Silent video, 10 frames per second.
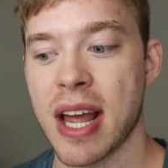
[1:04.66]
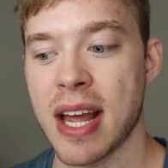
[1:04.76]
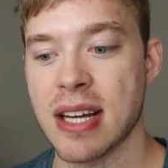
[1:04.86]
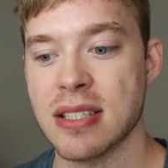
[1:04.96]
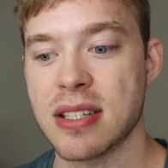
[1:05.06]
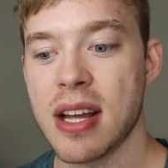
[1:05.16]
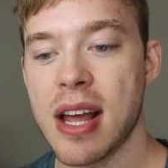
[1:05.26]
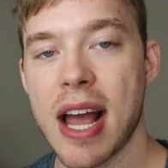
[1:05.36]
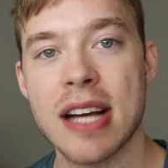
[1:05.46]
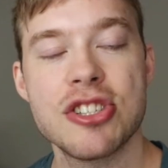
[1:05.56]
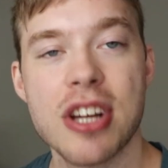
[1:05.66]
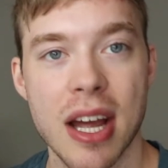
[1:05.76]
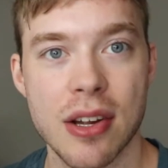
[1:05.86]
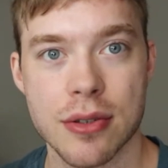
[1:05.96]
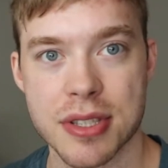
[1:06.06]
and
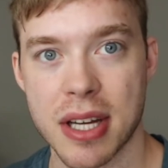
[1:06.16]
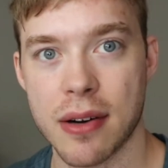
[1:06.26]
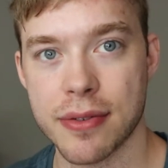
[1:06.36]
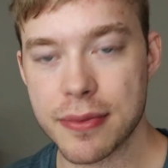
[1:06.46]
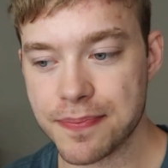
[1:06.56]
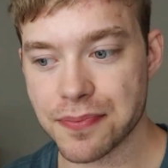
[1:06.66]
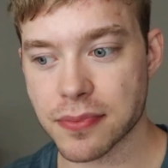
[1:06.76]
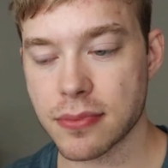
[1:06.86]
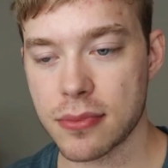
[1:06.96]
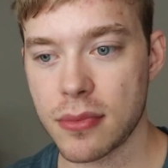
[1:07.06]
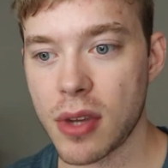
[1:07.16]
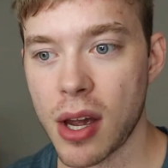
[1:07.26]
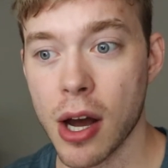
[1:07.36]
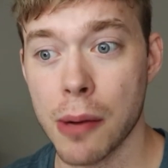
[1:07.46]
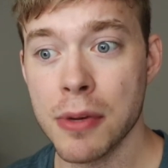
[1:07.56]
educate yourself,
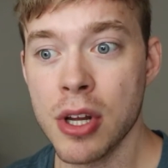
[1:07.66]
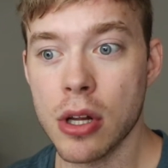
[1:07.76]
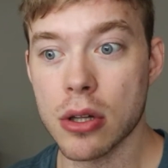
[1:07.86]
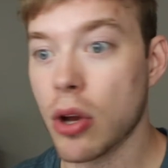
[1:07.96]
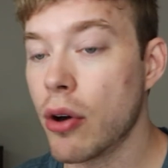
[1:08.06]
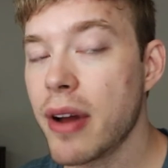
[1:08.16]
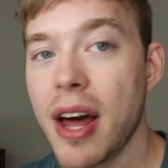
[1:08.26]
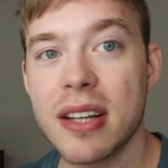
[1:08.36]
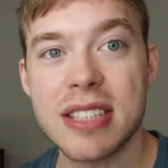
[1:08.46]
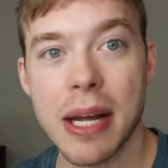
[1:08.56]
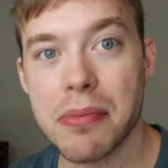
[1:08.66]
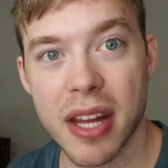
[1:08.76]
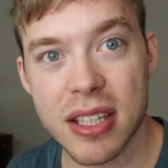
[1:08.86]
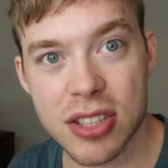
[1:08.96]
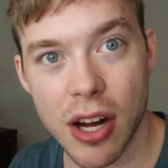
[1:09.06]
learn how to tape
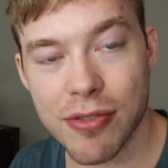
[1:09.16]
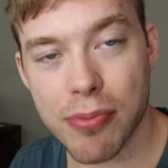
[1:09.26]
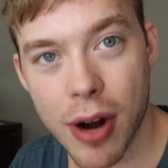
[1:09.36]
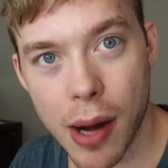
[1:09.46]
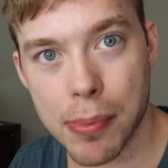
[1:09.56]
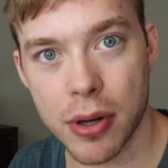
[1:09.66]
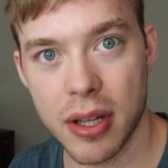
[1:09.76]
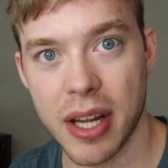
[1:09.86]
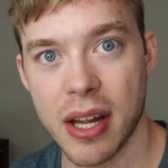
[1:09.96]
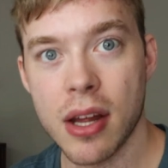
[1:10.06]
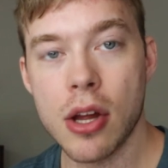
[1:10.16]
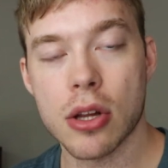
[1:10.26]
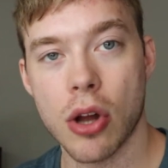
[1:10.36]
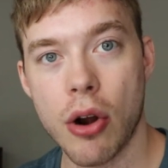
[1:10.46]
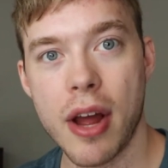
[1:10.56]
things off properly,
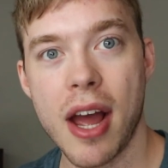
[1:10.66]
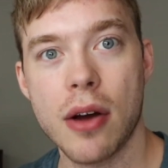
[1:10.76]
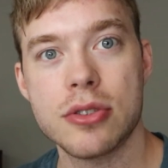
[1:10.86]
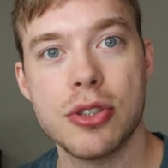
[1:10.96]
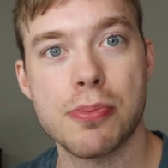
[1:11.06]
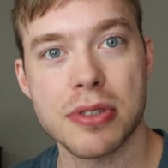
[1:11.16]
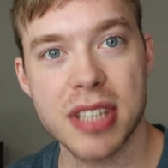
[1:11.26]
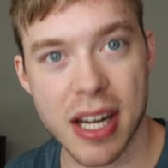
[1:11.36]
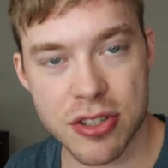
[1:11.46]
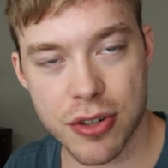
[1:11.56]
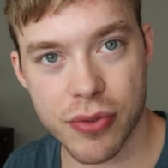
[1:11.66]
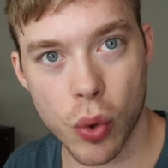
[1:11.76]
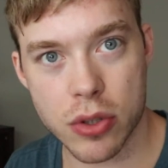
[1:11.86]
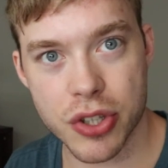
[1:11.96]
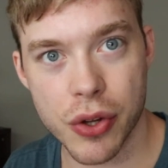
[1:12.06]
learn how to protect your
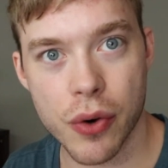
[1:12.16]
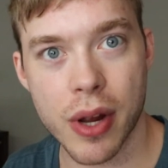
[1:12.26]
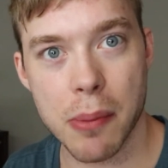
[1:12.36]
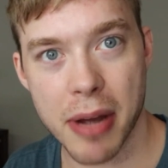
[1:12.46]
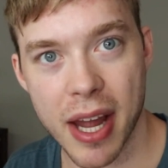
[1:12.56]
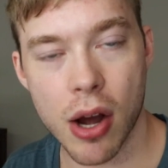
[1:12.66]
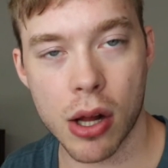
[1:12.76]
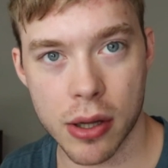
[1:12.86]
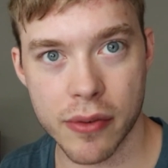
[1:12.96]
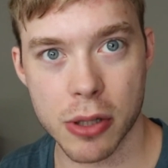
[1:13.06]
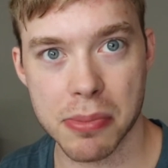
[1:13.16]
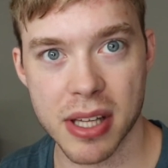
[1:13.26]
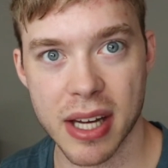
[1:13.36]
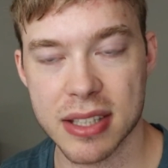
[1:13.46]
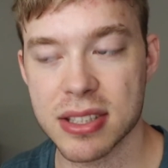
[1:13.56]
floor so you don't get paint all over the
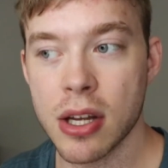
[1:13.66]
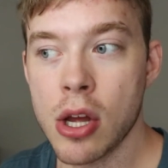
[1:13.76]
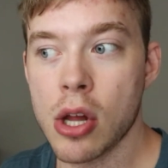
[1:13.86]
place,